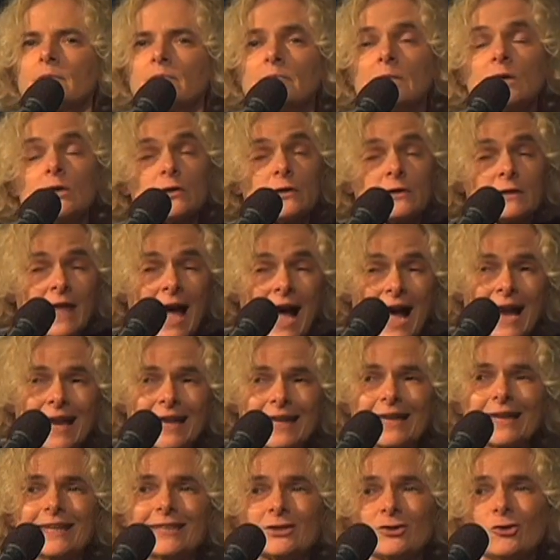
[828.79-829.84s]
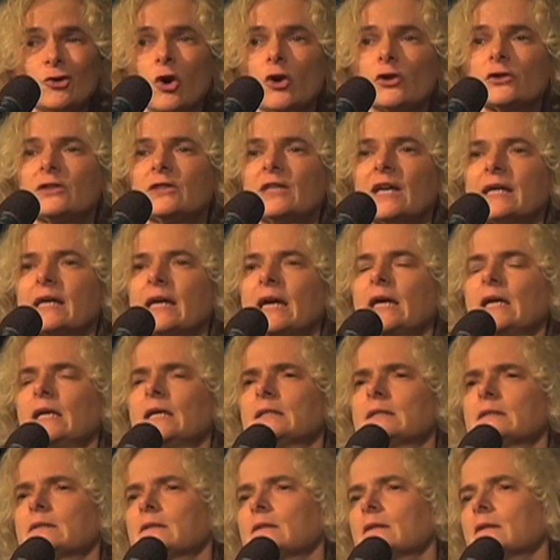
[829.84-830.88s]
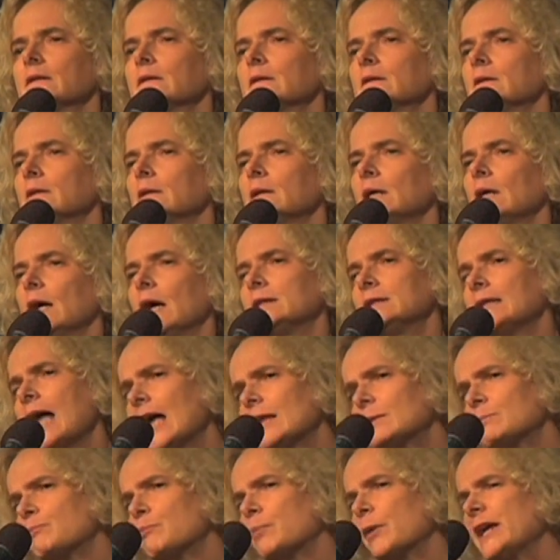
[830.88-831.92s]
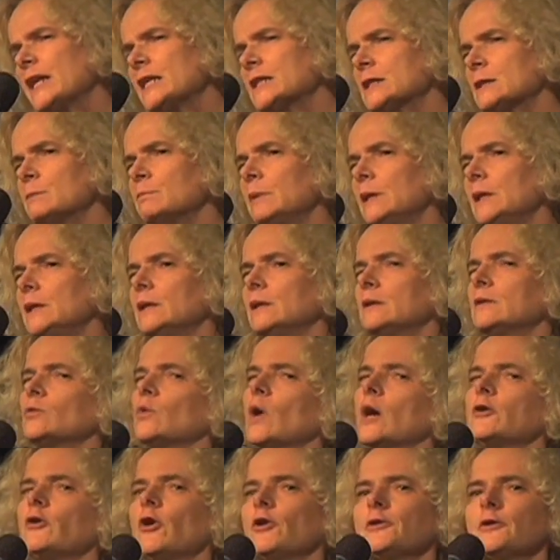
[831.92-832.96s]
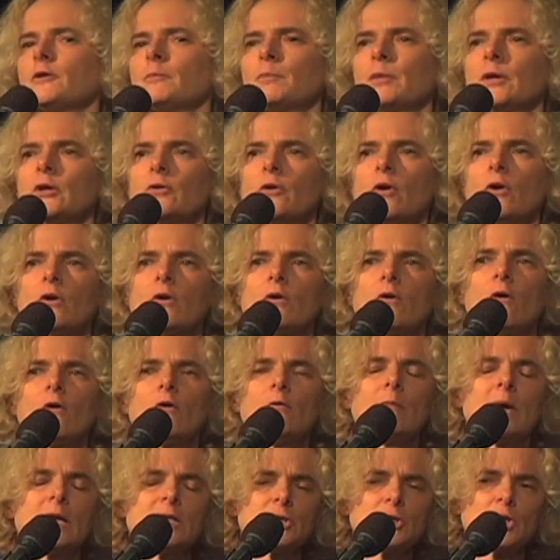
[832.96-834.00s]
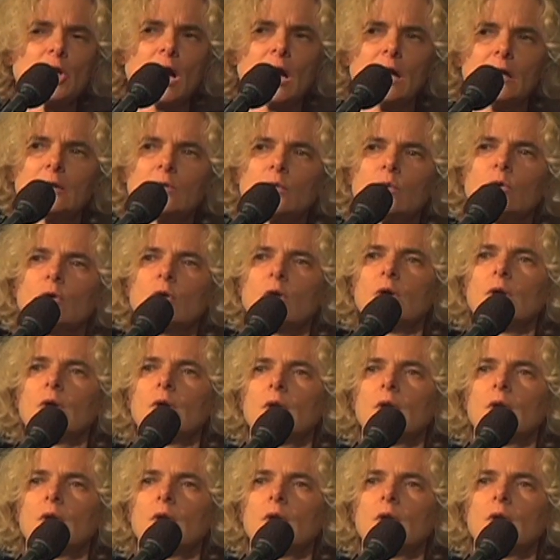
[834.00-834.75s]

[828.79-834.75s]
because that is not the case. And that brings me to another period on my childhood.